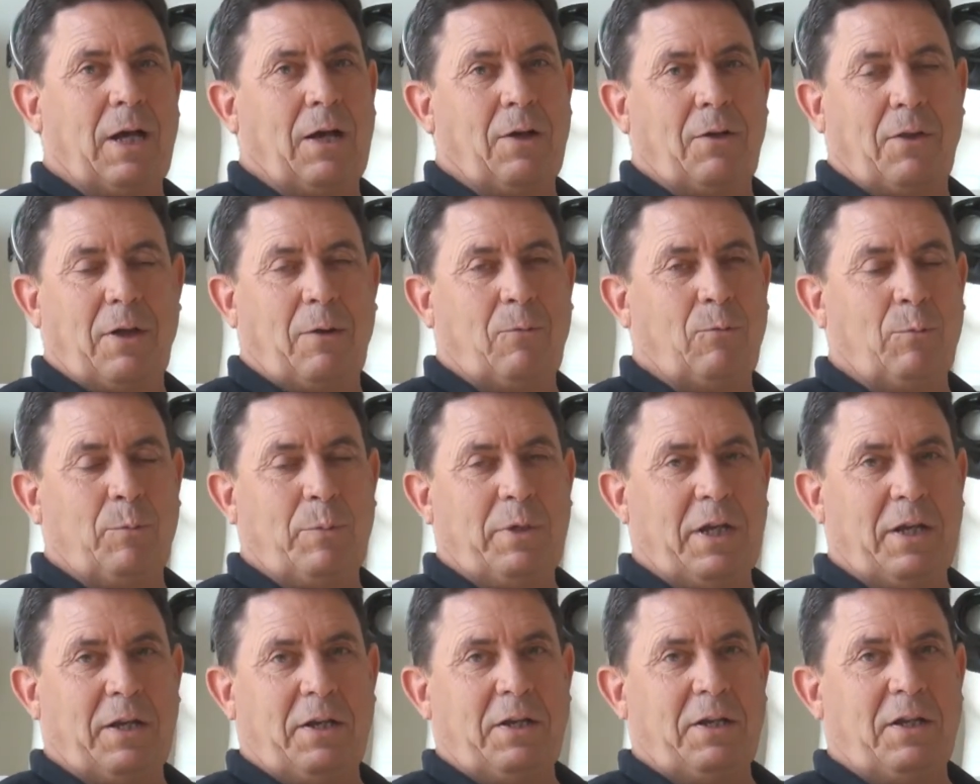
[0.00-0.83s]
How that
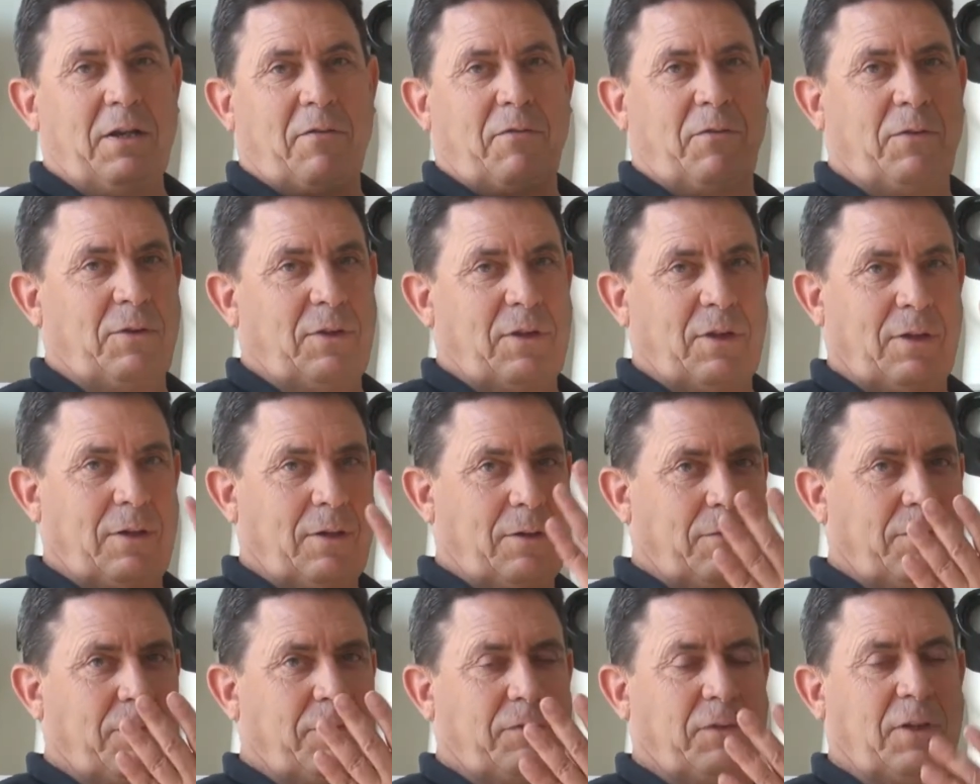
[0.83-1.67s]
would be any different than
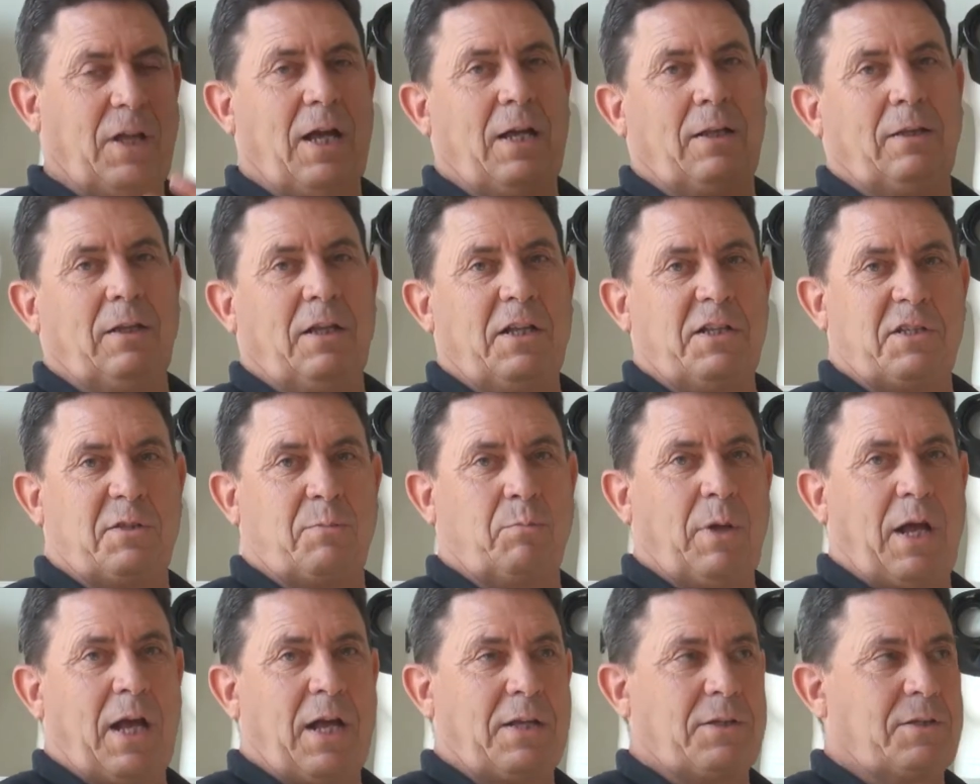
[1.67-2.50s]
a flat lens
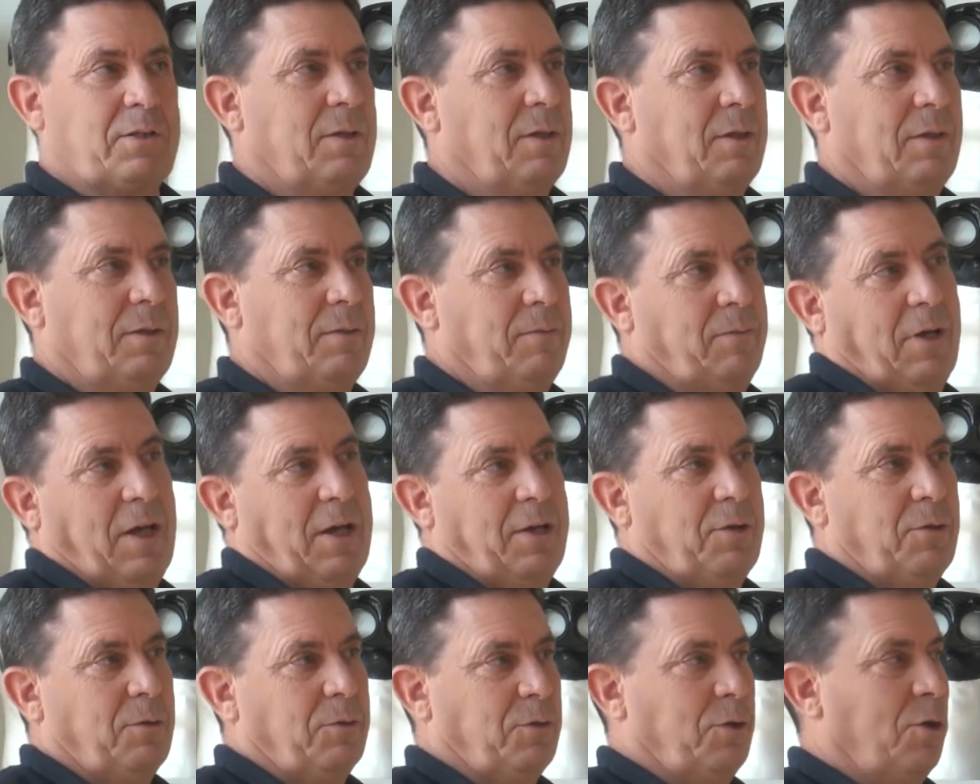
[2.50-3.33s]
mask, I
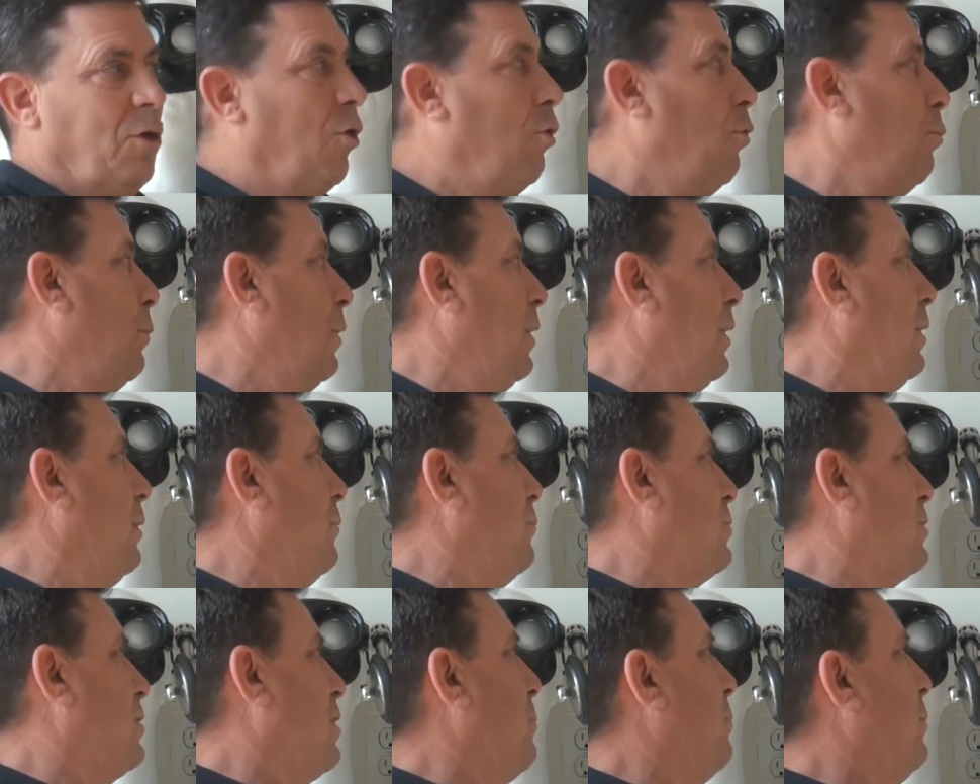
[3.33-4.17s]
don't know, but it
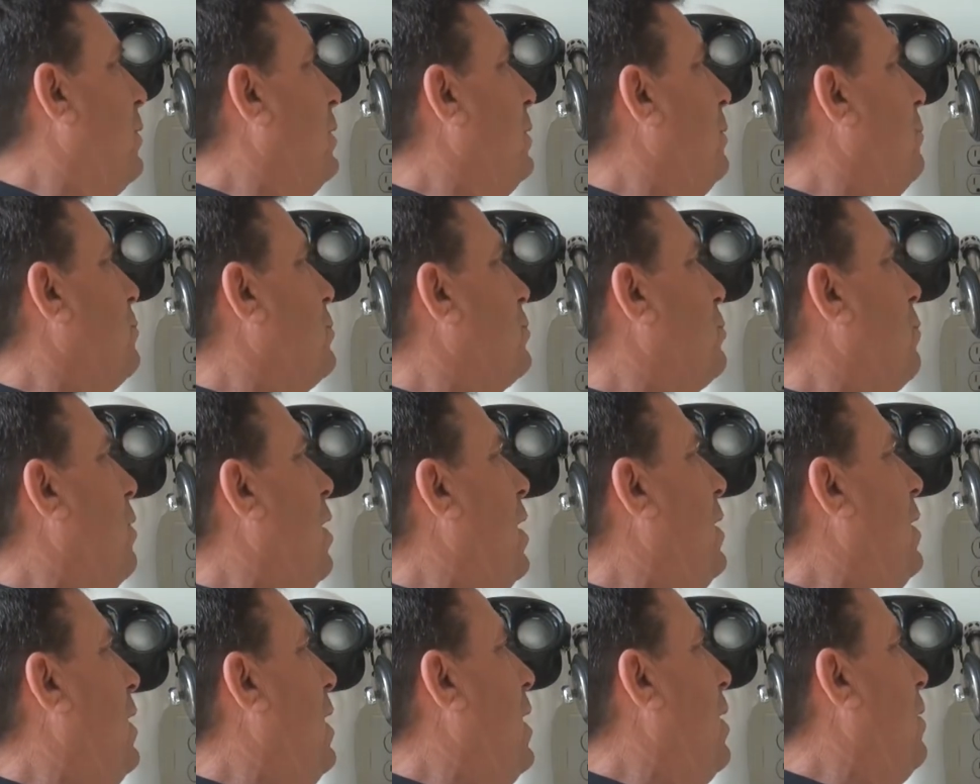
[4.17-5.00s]
was something that was
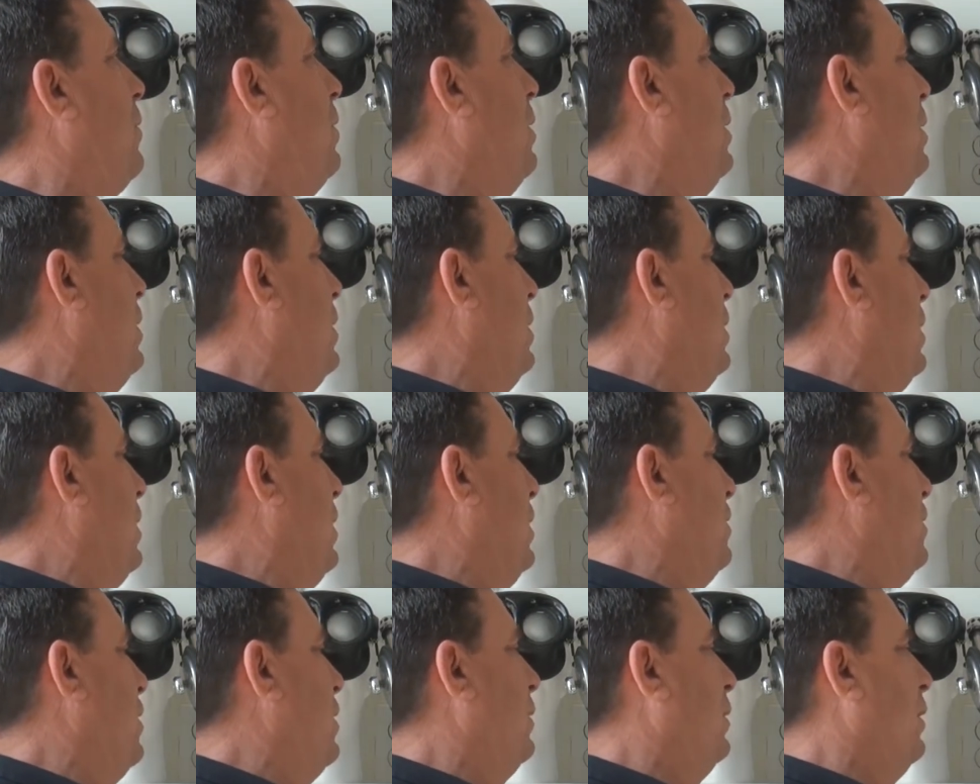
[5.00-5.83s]
tried out.
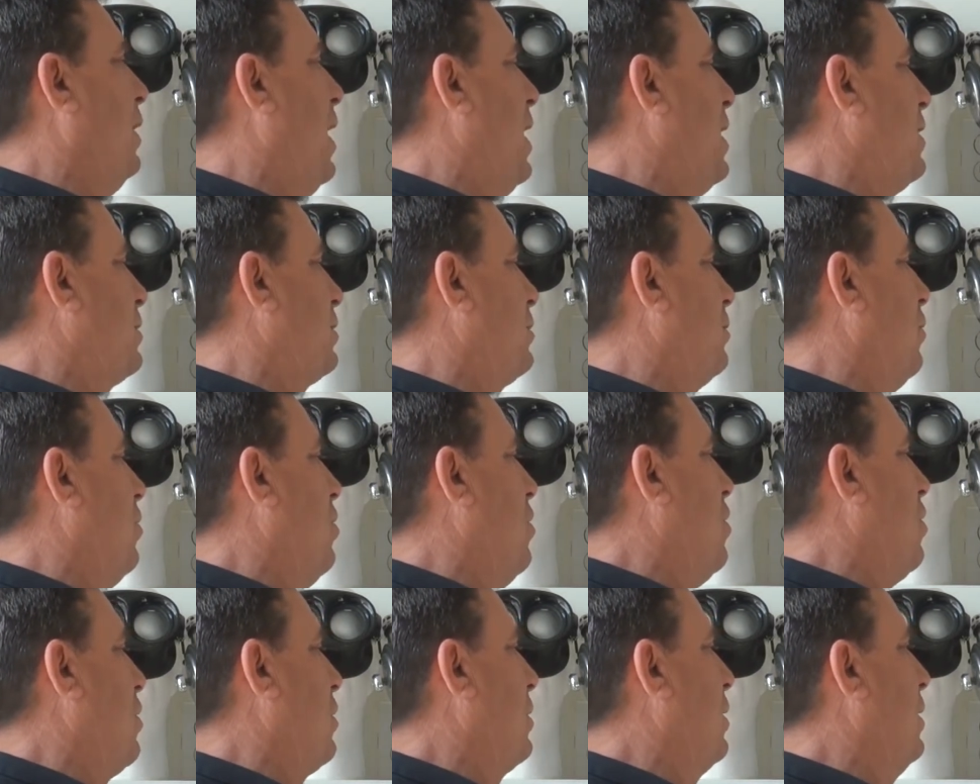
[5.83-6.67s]
It didn't last
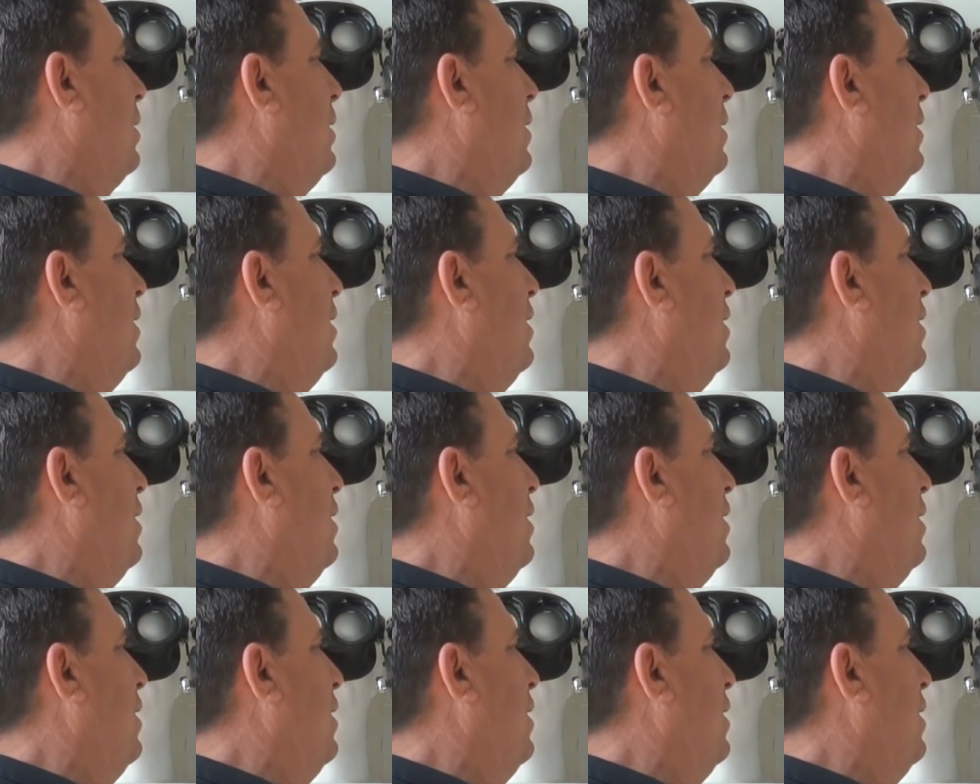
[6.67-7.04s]
long,